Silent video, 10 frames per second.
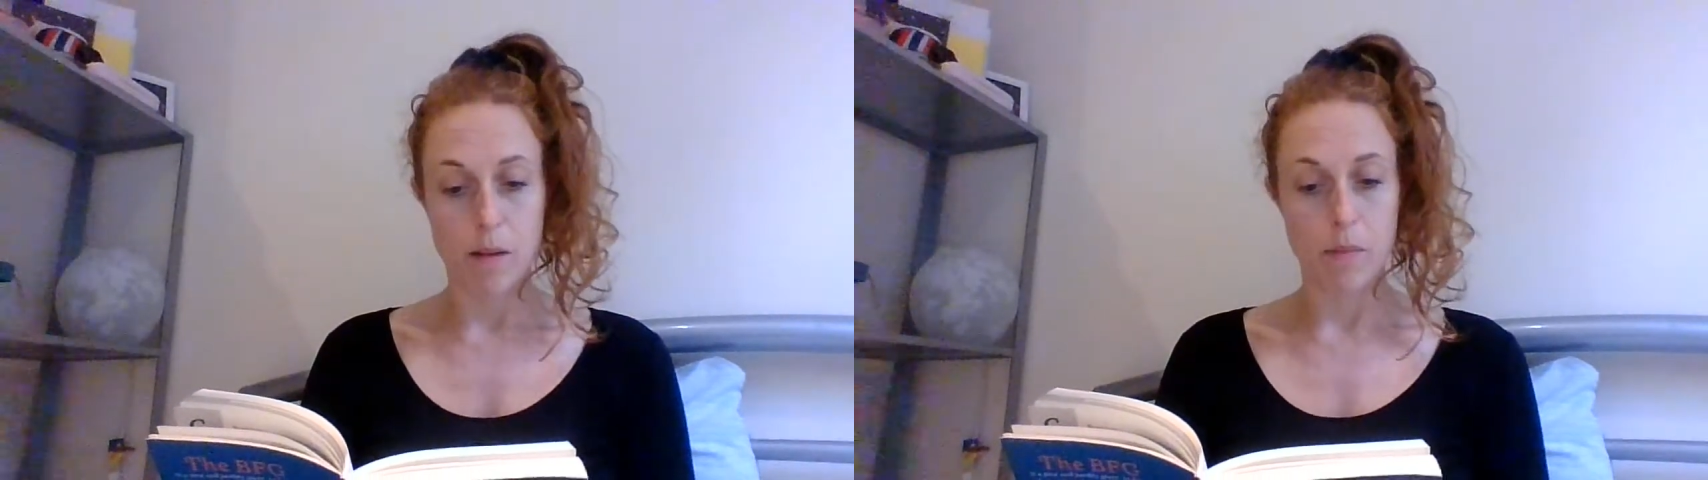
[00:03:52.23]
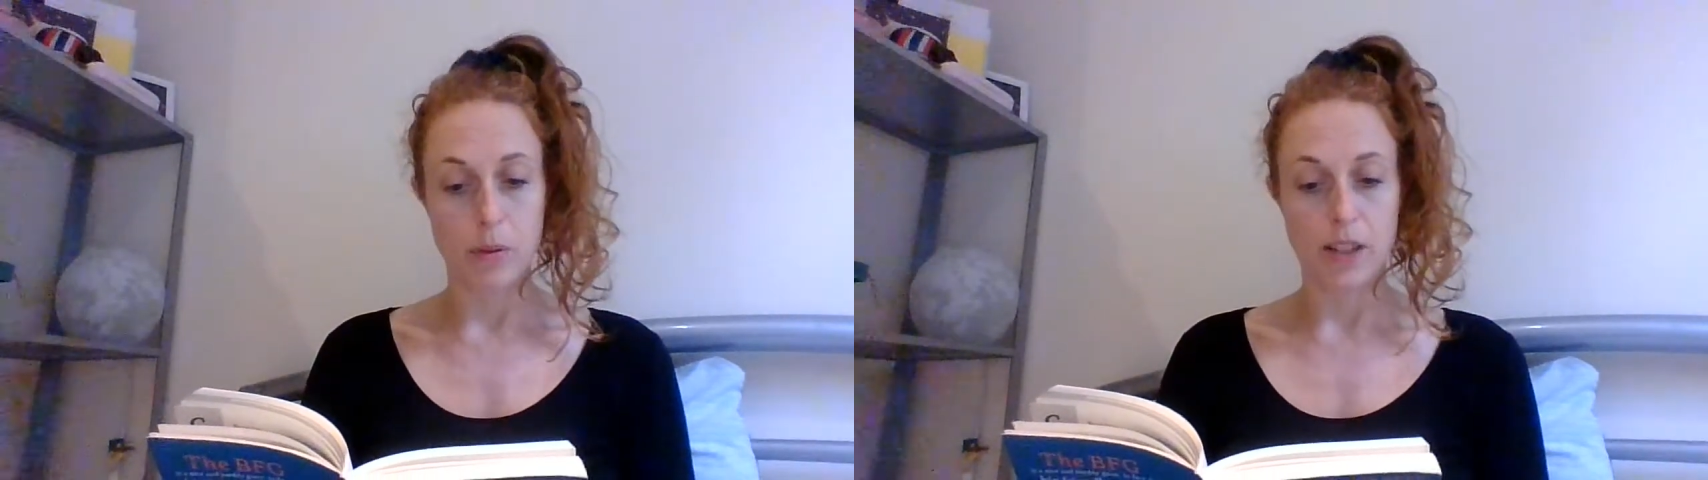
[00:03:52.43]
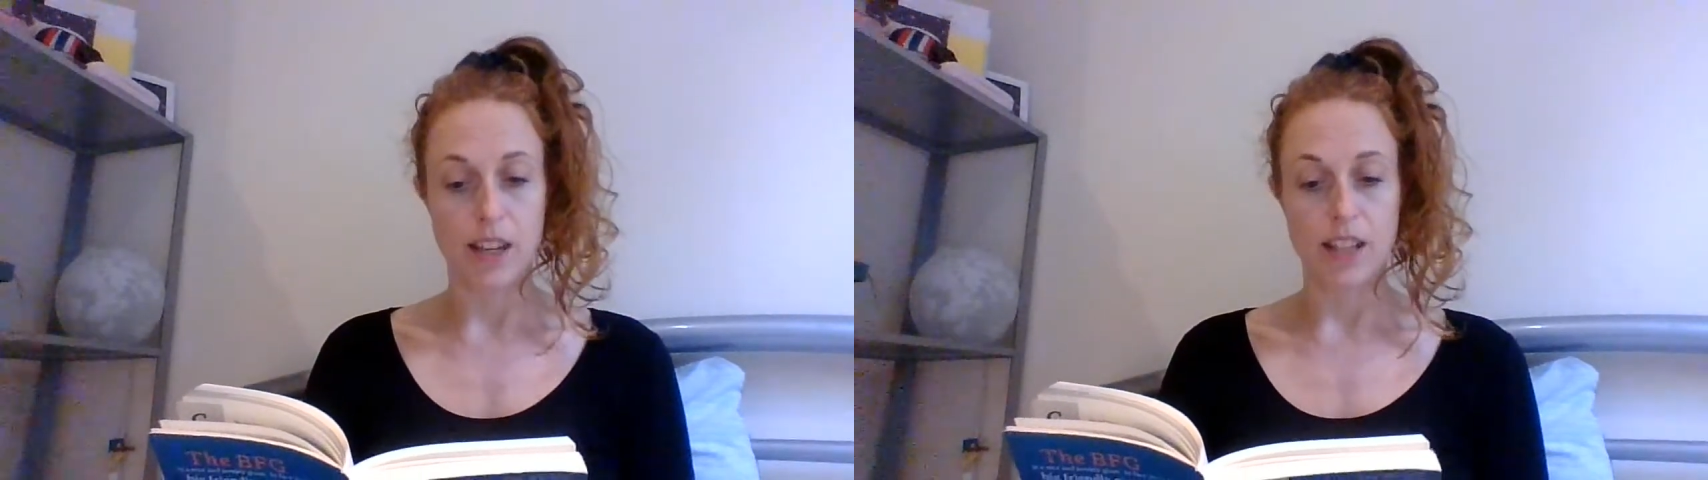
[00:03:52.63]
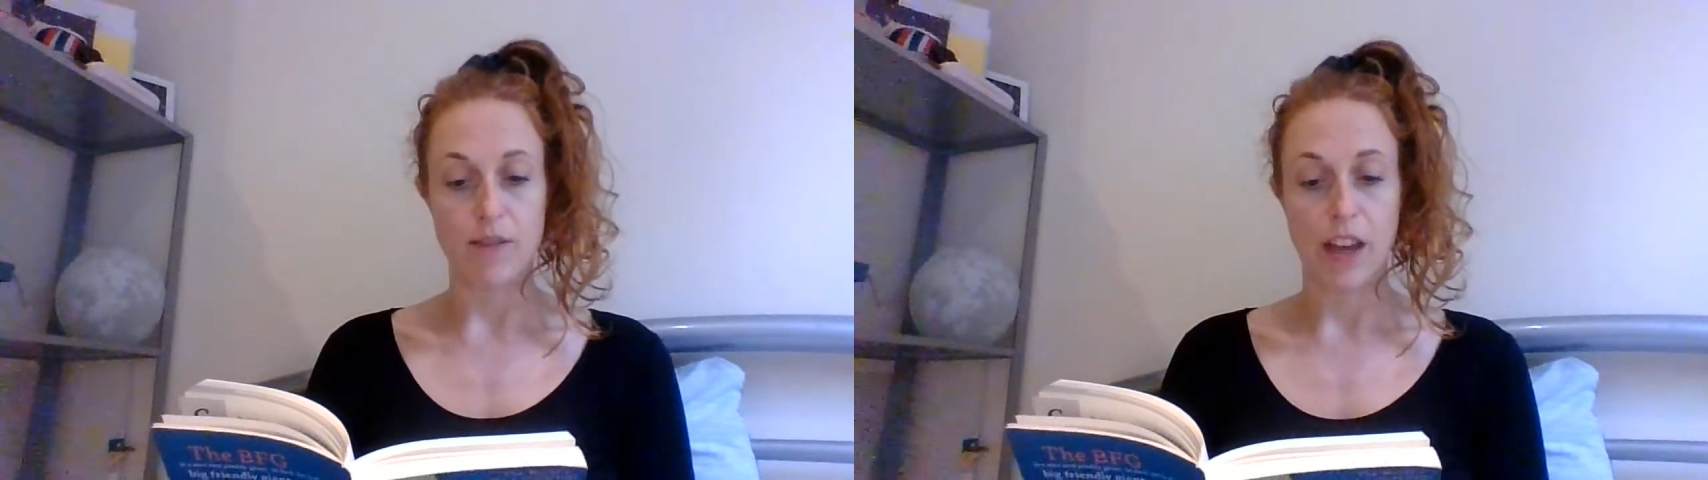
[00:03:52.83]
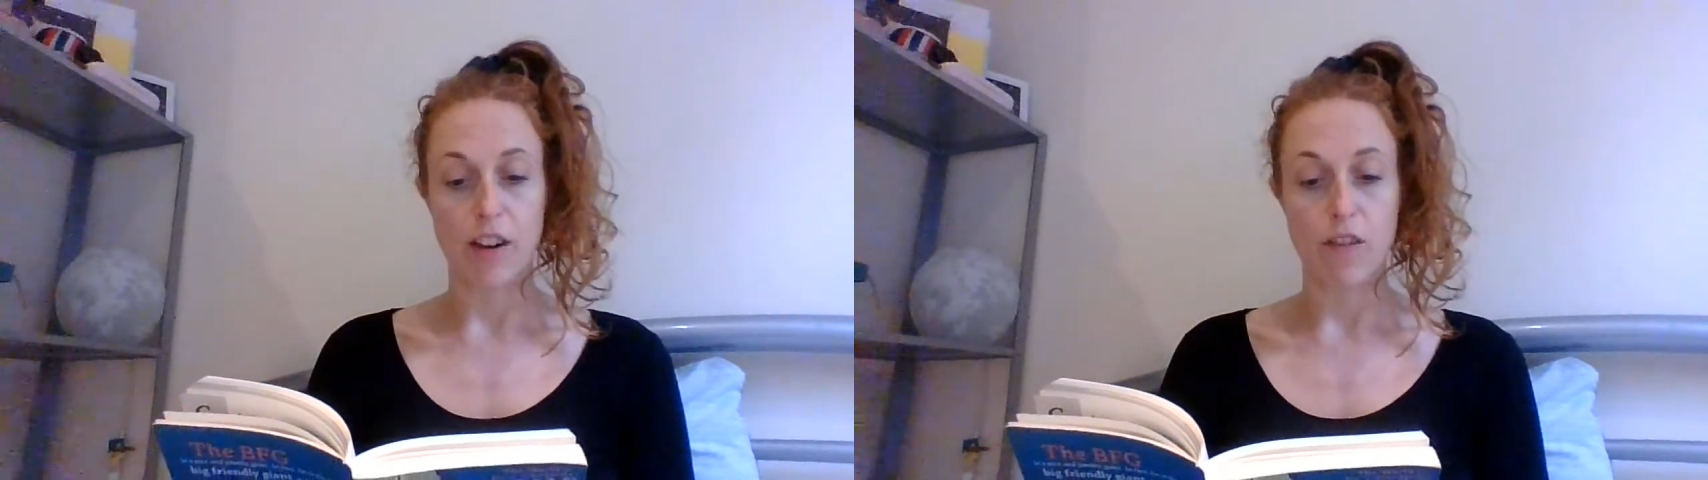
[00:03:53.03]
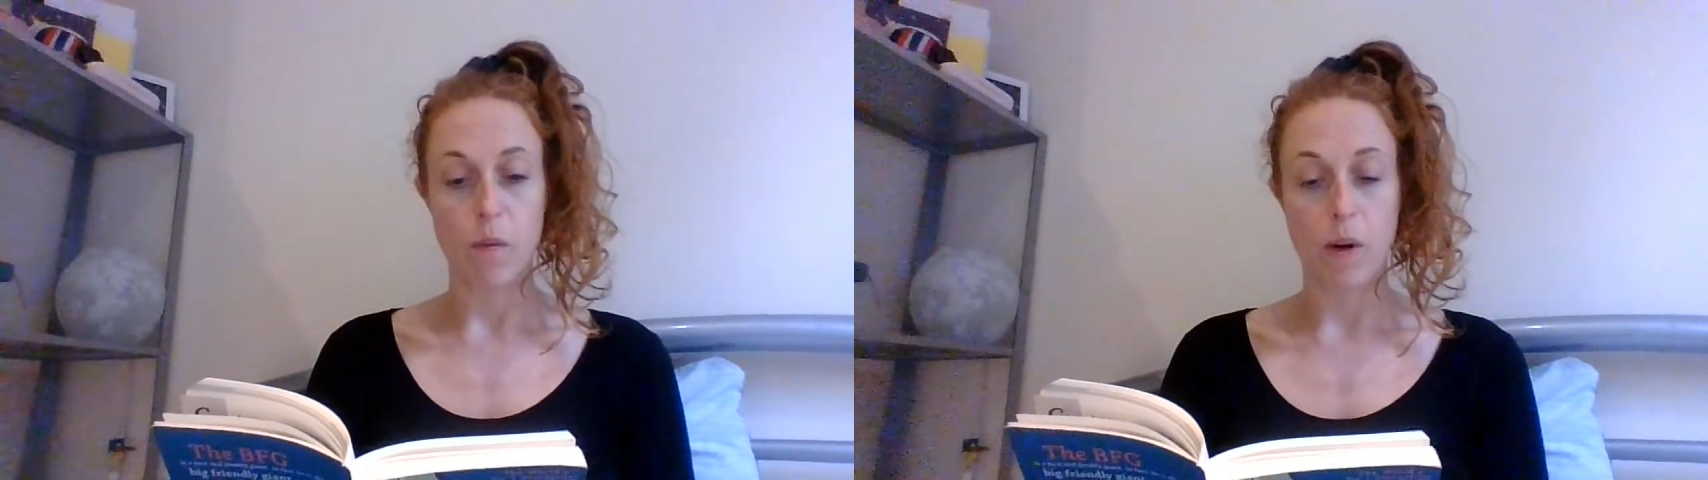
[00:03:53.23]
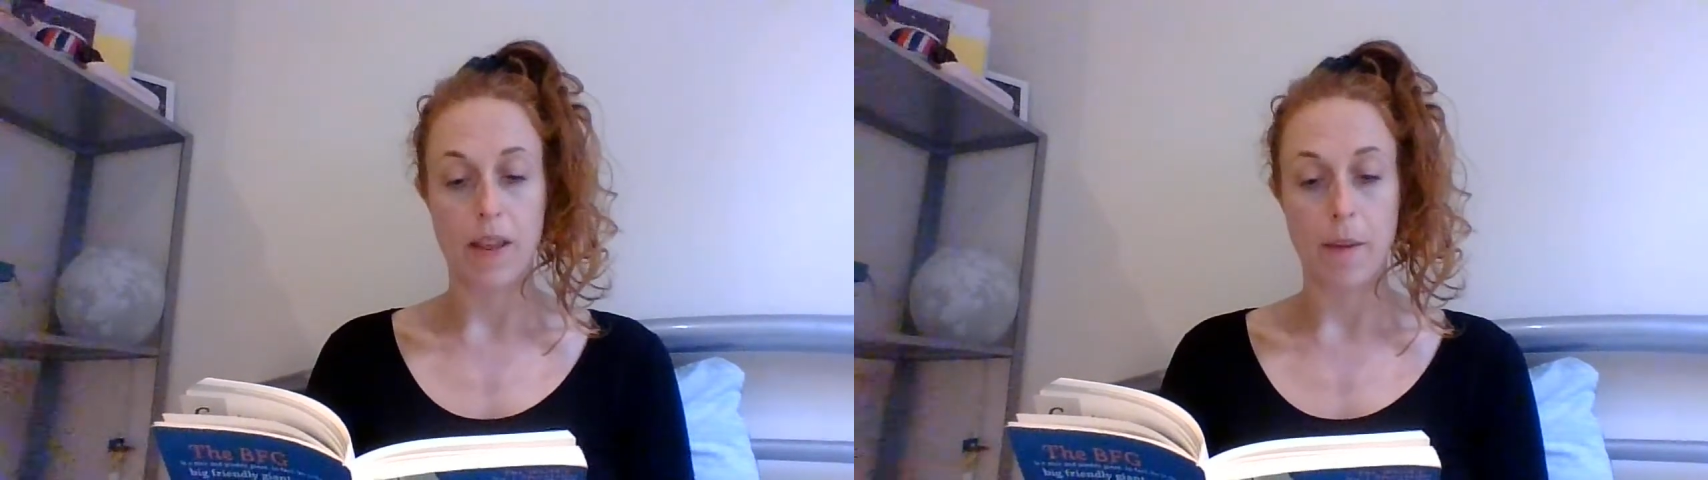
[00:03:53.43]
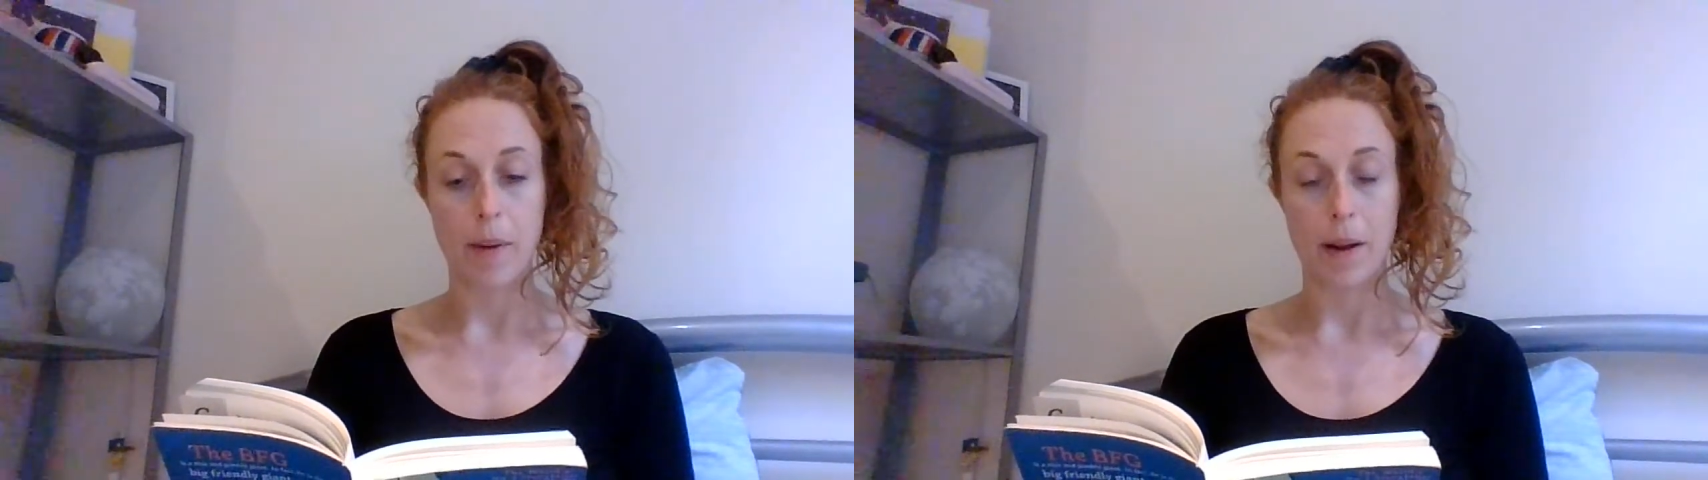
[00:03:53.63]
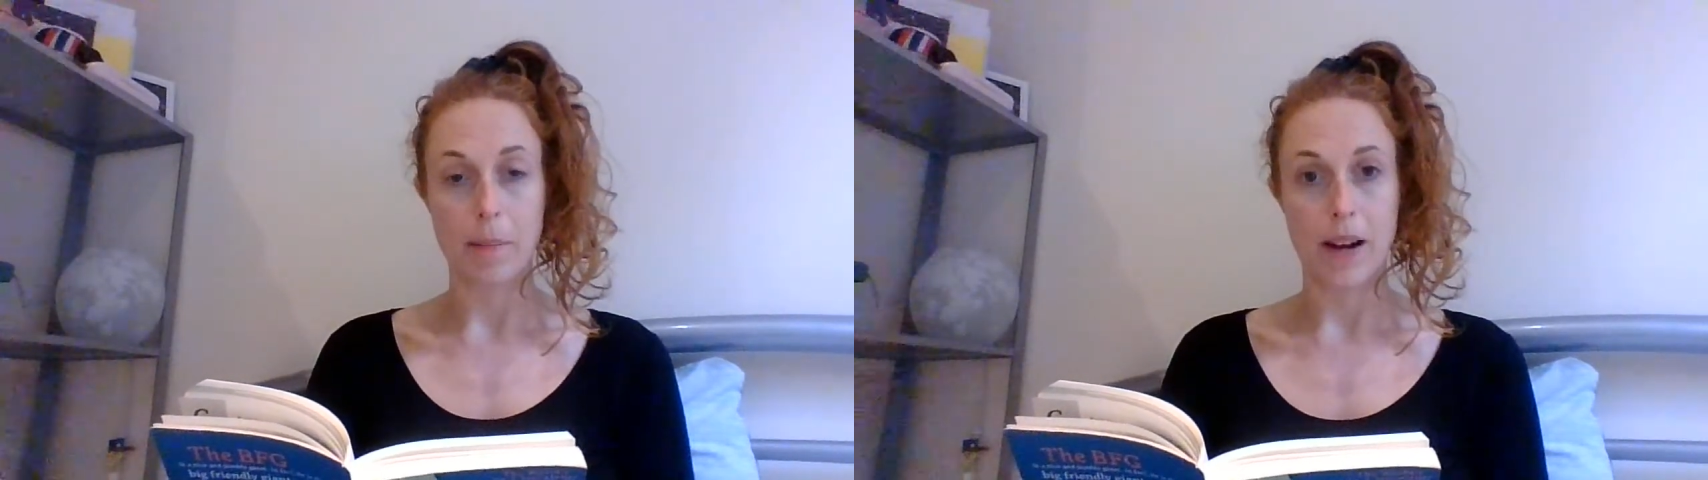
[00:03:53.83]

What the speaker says: putting his finger on one of the blank